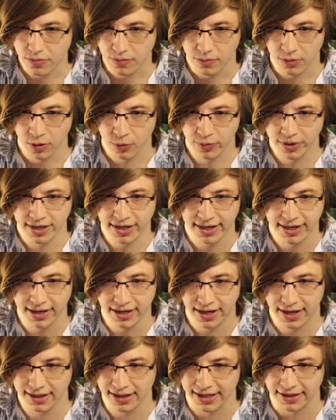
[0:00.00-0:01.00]
We need
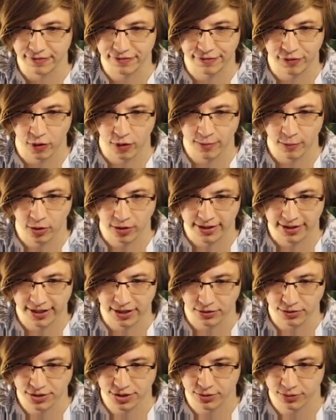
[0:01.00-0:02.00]
uh, like four more
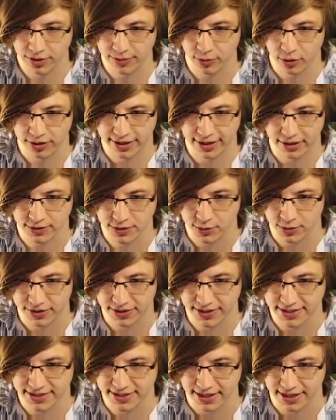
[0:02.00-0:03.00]
kills, three more kills with
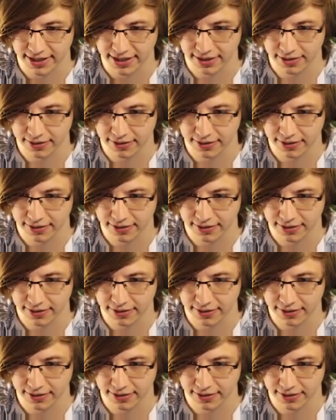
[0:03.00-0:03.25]
this thing.